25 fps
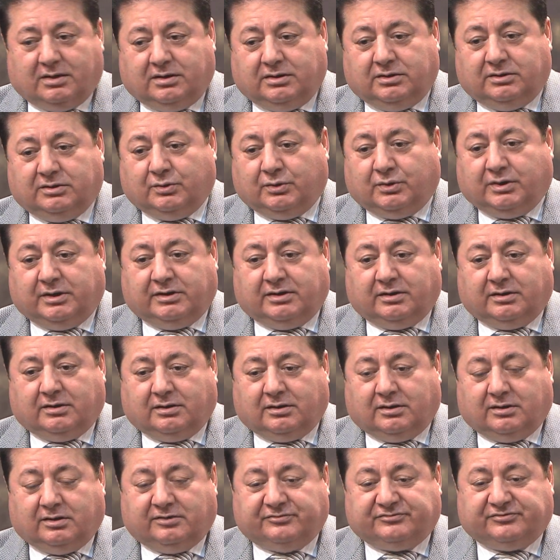
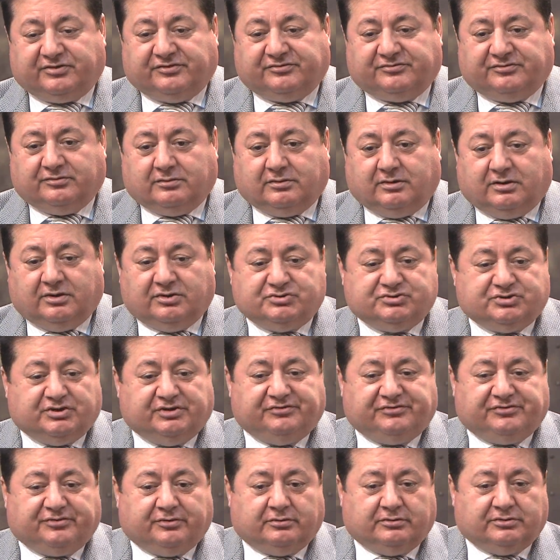It says engine
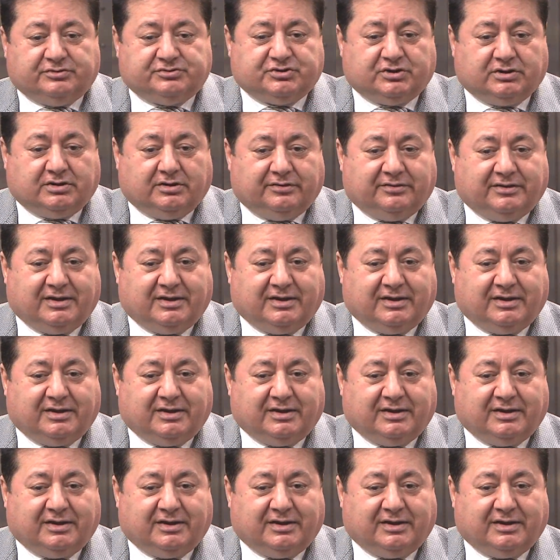search,